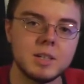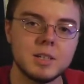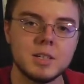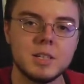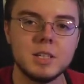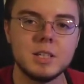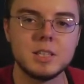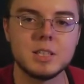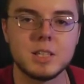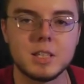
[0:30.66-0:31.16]

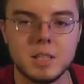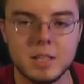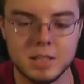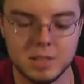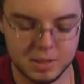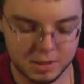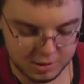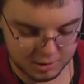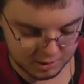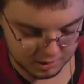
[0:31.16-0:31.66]
teasing
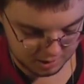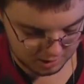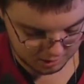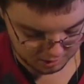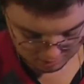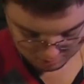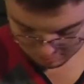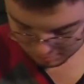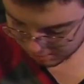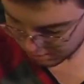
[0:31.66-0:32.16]
this
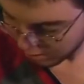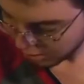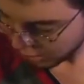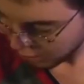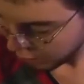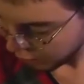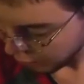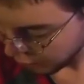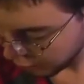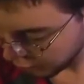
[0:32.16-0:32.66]

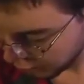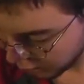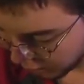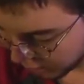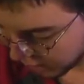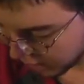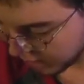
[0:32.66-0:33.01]
for